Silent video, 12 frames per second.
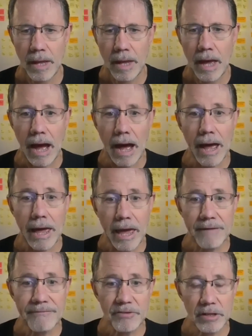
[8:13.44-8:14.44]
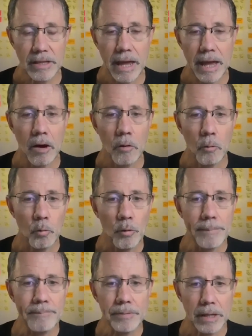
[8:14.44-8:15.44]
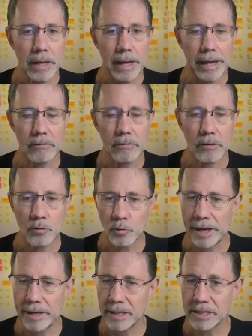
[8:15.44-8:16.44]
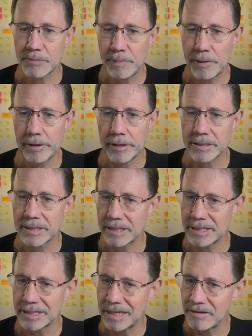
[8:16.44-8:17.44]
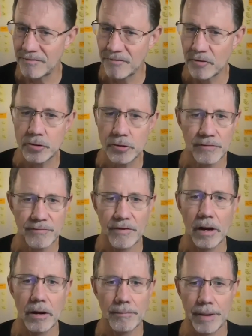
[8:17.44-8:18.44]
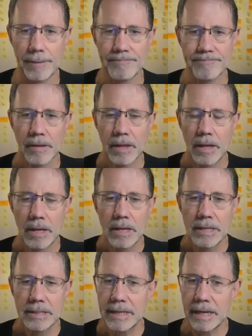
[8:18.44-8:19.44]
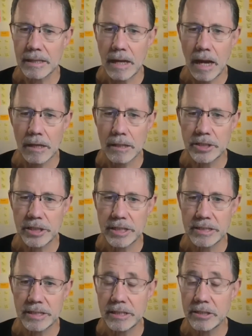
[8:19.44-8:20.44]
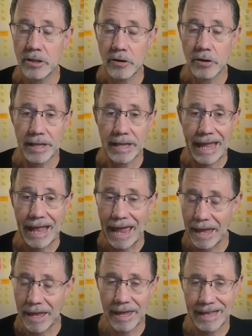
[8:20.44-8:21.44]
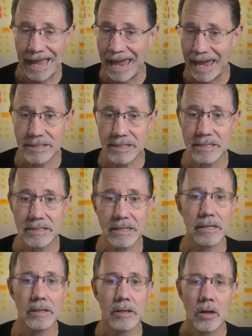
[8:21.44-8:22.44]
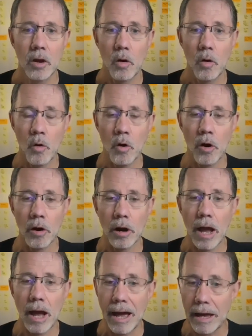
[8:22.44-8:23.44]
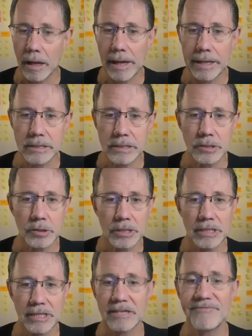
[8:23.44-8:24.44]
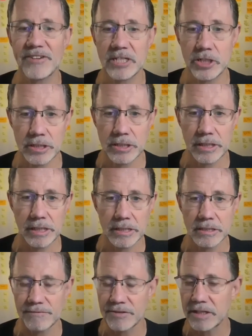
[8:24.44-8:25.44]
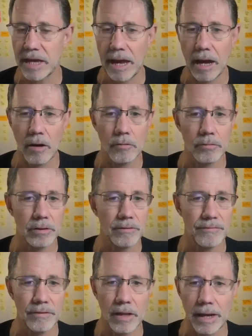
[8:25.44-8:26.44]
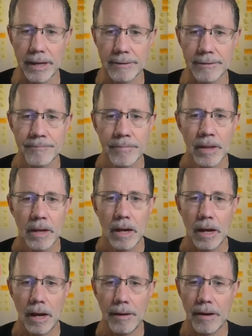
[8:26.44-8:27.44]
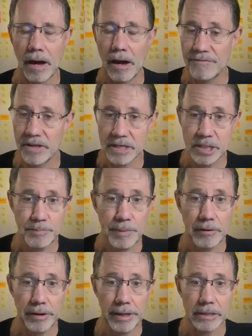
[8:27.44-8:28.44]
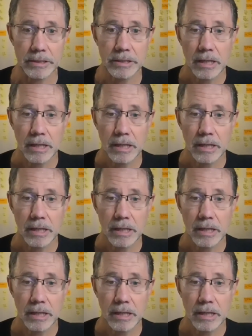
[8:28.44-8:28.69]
I have to now replicate great experiences in a virtual environment. Technology is either enhances it or highlights the deficiencies of sound, of light, of the experience.